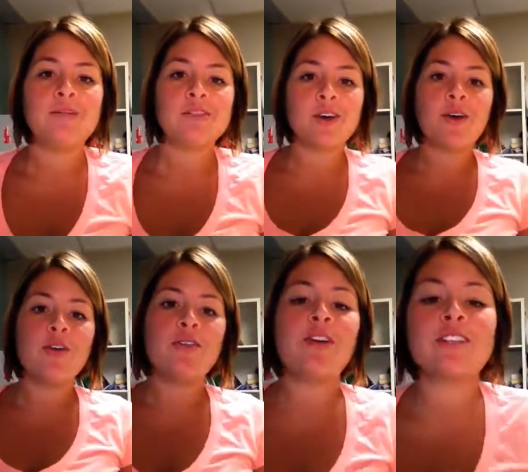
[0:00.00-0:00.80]
So
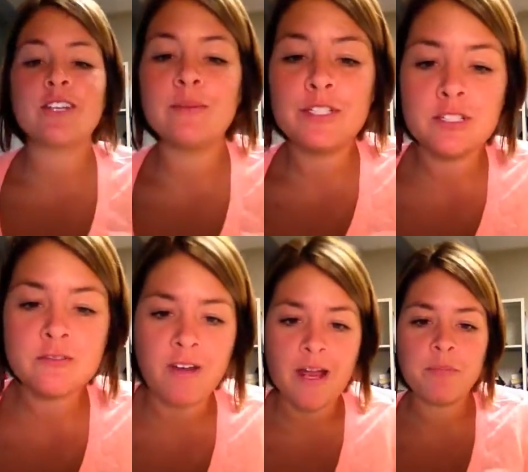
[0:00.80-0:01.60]
you guys are going to be
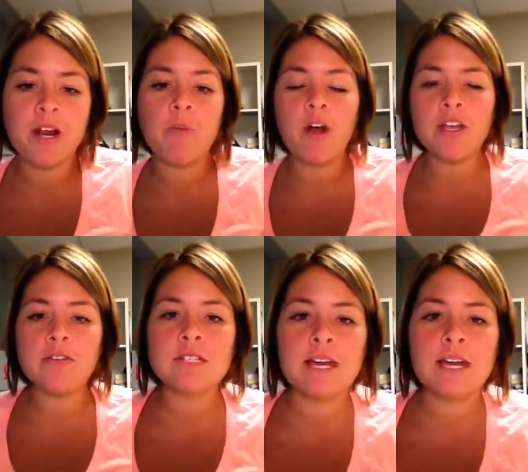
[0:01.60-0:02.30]
just fine, but I want you to